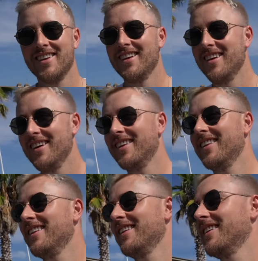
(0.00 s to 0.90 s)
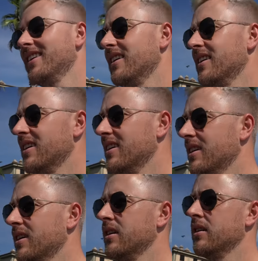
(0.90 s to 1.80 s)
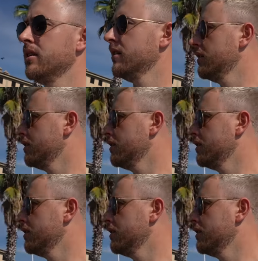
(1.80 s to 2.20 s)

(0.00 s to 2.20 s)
Is there an i7 here? It's the one with the big screen in